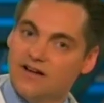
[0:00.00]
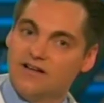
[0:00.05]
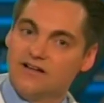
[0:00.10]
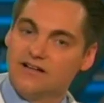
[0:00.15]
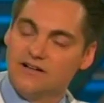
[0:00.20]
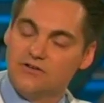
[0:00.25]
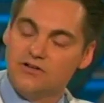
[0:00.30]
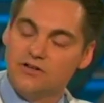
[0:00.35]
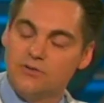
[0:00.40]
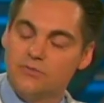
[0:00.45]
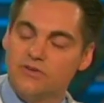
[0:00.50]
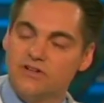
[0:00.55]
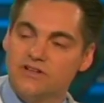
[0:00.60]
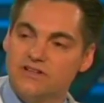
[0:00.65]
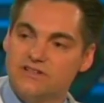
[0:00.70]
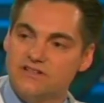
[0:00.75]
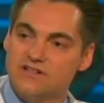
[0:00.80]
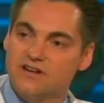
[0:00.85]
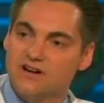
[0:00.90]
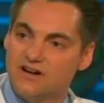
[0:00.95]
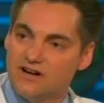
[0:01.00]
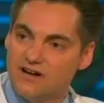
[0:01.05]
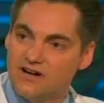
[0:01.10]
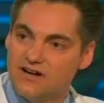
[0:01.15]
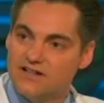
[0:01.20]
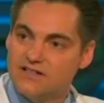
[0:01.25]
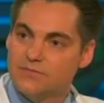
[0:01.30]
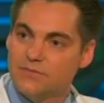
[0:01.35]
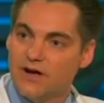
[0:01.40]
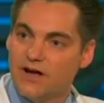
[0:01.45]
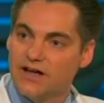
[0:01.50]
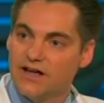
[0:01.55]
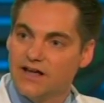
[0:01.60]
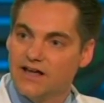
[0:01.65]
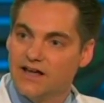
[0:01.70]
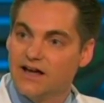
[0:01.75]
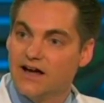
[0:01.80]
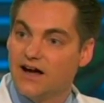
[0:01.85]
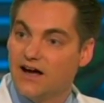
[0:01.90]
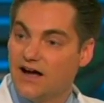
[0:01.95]
Glaucoma is caused by
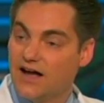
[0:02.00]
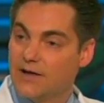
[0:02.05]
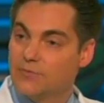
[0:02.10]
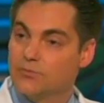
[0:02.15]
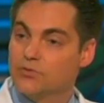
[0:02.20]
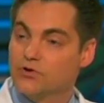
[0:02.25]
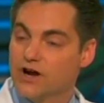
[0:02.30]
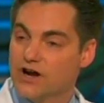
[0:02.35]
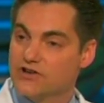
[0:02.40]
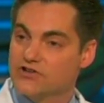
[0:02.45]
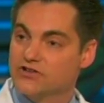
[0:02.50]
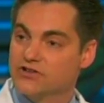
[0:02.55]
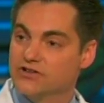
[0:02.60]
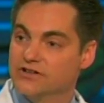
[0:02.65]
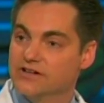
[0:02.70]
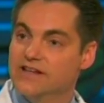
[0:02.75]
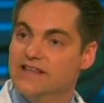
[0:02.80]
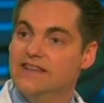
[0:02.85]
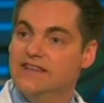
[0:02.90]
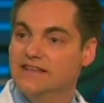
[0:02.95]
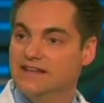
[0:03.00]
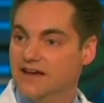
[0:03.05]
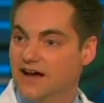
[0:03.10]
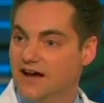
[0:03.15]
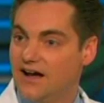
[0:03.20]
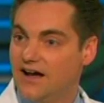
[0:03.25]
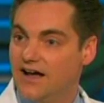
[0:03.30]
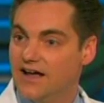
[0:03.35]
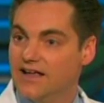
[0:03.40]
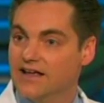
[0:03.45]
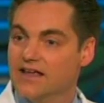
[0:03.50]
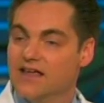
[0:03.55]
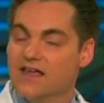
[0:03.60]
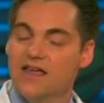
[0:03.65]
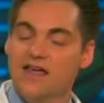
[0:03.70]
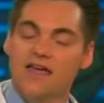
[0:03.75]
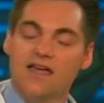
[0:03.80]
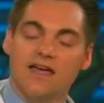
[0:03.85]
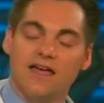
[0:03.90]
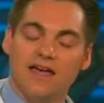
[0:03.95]
a high pressure in the eye,
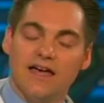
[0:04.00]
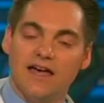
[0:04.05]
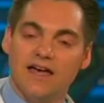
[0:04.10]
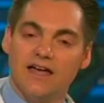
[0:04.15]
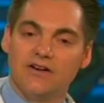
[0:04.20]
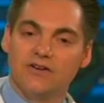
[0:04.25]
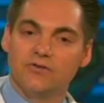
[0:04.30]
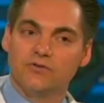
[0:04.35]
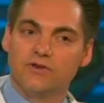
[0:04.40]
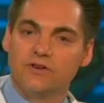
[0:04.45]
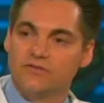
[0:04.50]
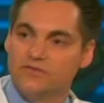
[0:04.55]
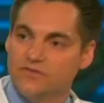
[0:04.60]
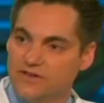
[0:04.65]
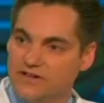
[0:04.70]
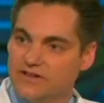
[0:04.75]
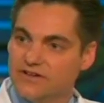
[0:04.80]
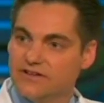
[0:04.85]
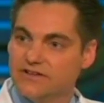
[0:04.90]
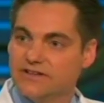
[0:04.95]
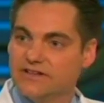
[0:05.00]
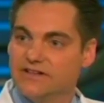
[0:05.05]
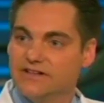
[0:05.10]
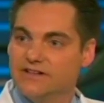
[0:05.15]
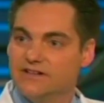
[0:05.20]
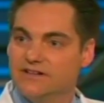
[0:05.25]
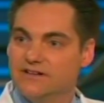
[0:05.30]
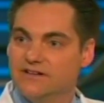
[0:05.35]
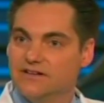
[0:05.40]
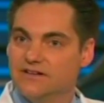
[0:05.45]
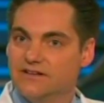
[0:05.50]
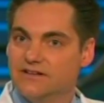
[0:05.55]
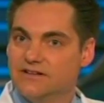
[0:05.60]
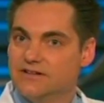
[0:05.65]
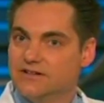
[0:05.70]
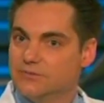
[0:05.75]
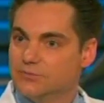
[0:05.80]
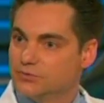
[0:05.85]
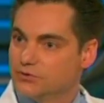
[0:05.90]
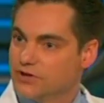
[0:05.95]
and we feel that
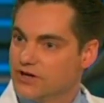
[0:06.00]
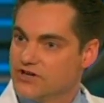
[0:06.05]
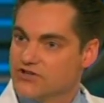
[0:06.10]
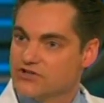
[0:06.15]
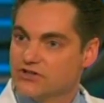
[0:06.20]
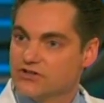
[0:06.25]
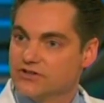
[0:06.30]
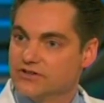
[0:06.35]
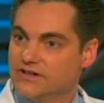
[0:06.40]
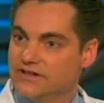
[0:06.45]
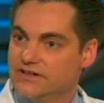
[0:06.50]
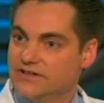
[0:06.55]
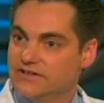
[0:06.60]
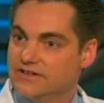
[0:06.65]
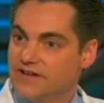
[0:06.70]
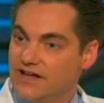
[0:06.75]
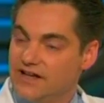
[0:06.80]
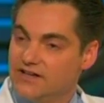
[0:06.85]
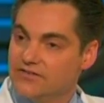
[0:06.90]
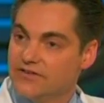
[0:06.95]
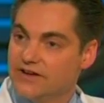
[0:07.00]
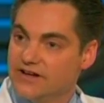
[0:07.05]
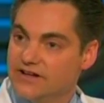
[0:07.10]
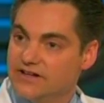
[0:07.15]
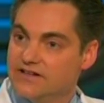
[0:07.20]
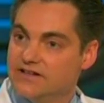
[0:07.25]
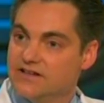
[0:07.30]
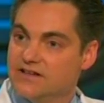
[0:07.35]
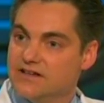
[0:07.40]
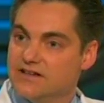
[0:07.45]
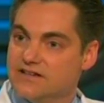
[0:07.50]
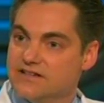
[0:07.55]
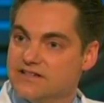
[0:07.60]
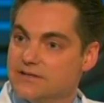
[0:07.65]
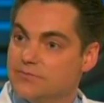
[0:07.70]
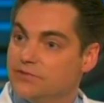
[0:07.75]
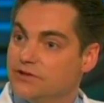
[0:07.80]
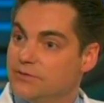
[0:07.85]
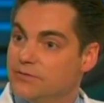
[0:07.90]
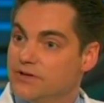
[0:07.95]
the pressure is elevated
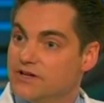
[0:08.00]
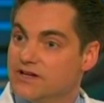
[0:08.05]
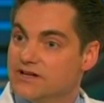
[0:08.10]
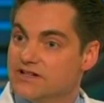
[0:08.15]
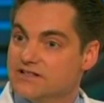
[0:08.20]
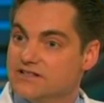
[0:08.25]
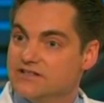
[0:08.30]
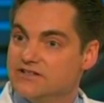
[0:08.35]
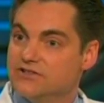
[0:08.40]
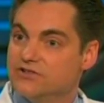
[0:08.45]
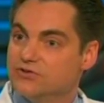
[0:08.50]
simply because the